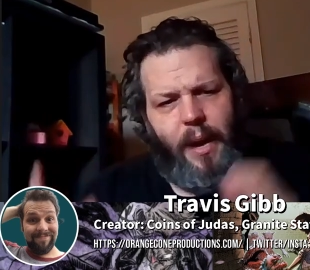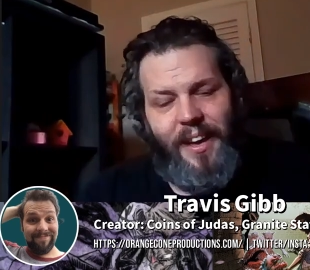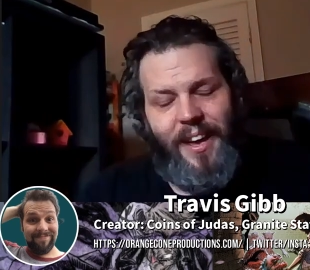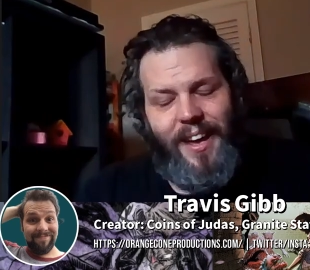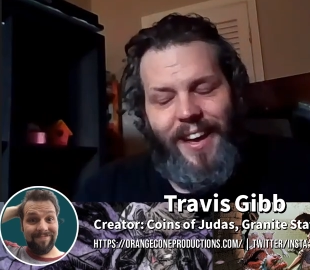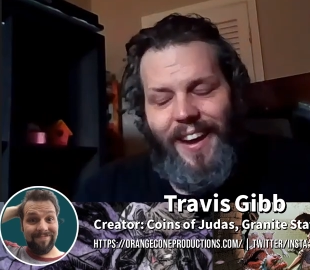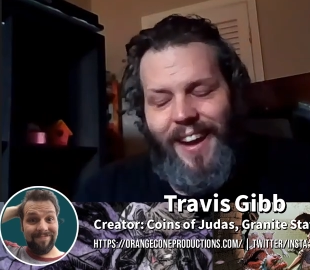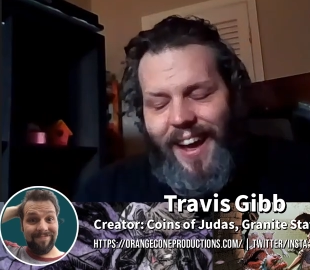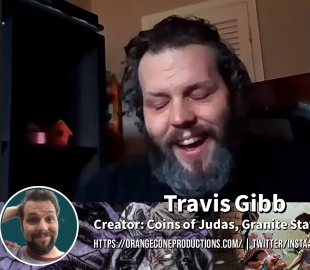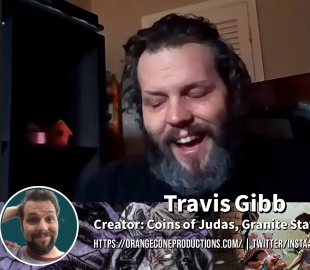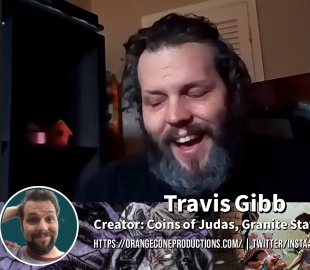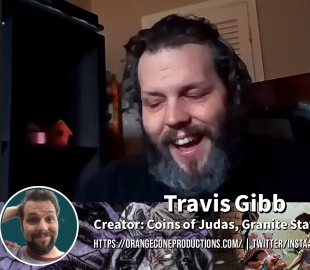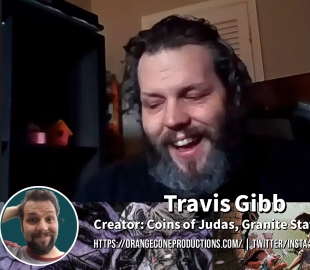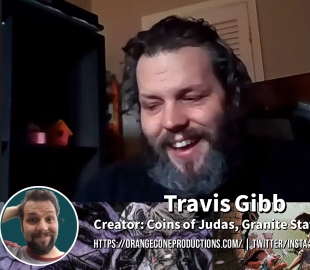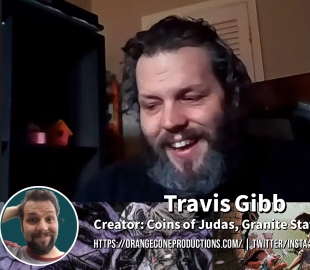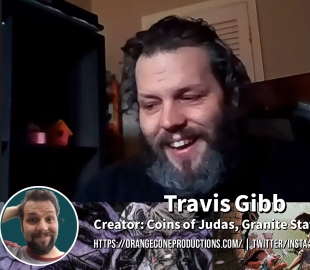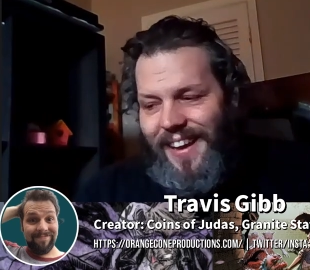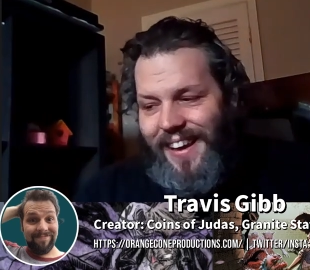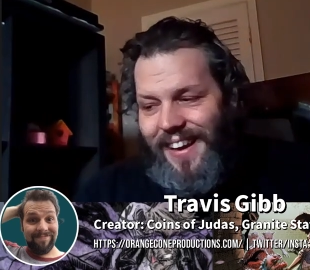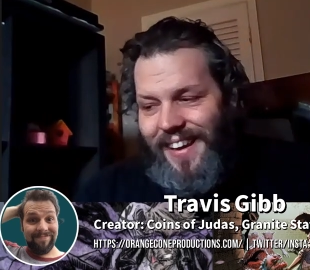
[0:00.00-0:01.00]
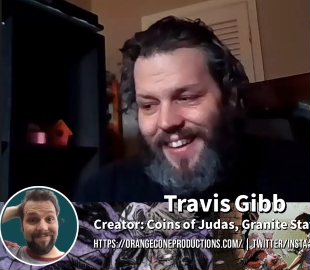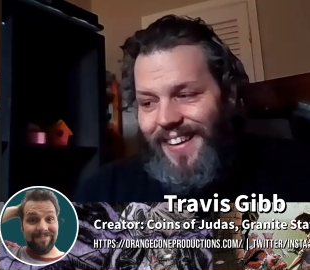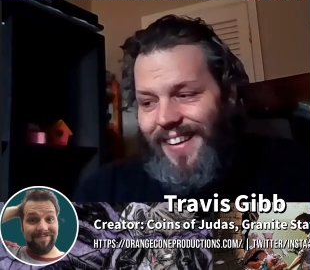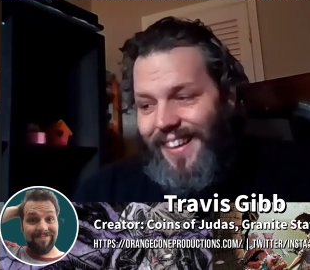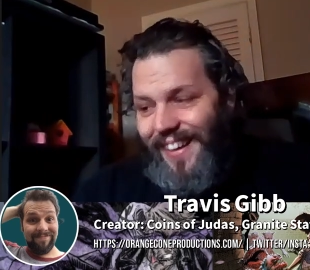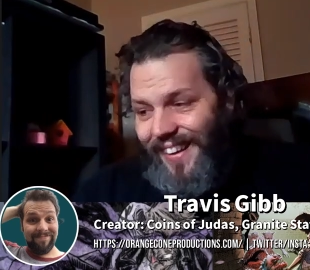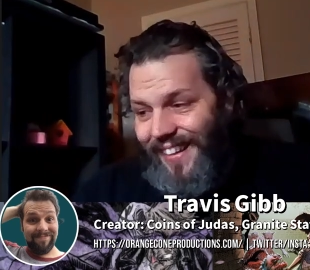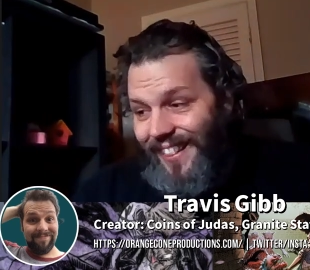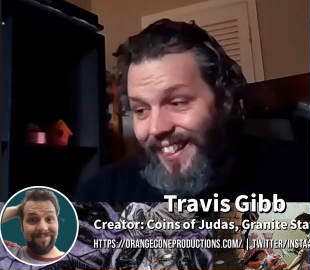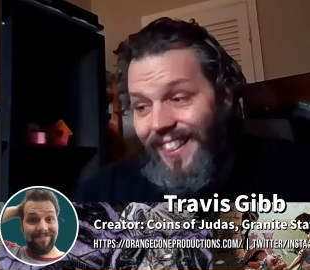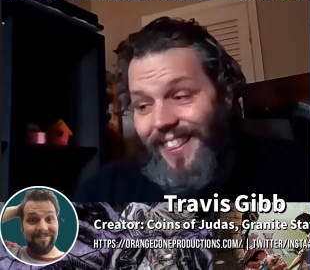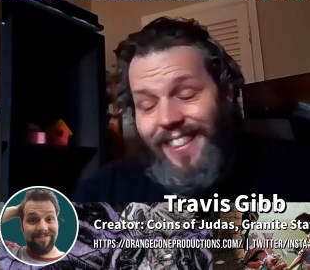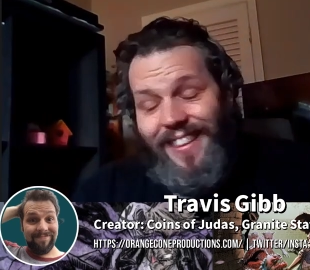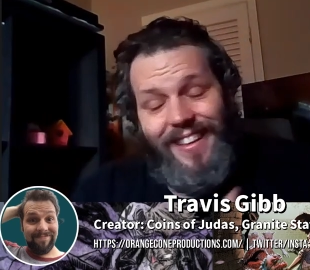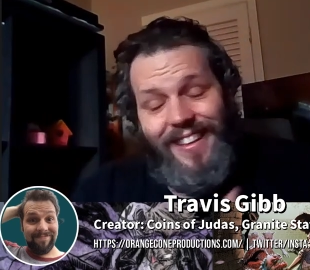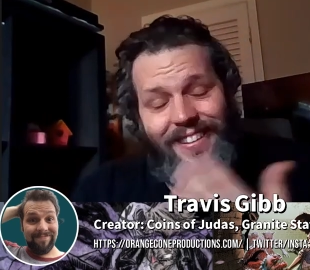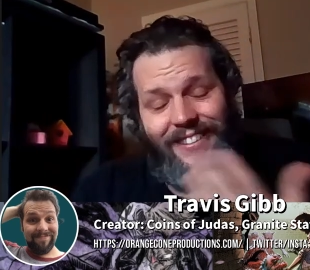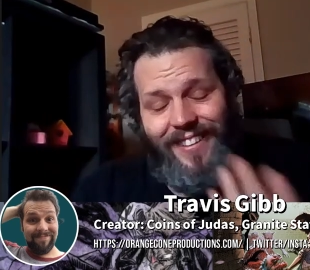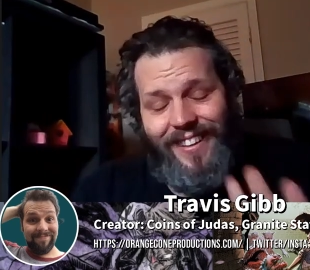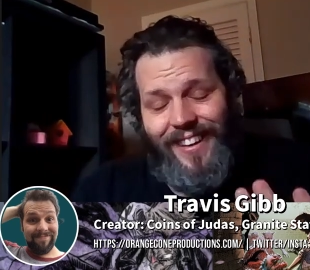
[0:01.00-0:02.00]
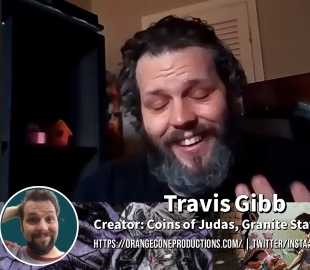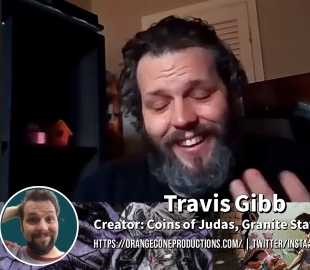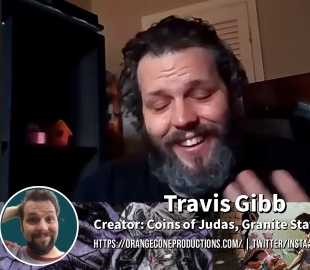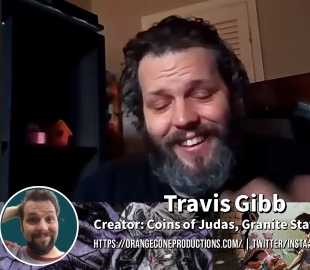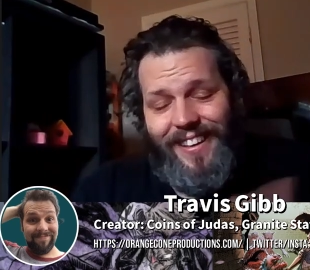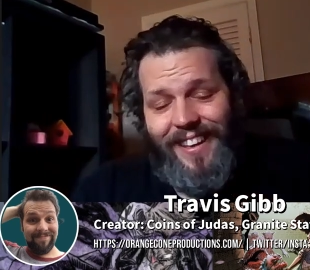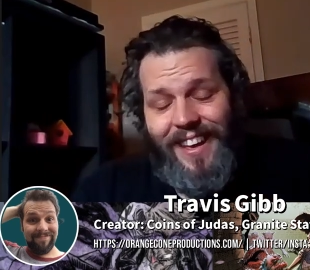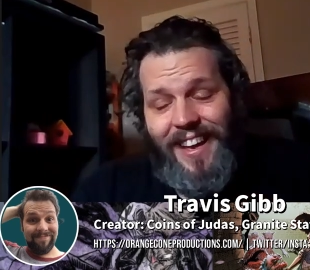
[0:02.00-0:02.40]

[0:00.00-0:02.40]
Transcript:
Speaker 1: And I literally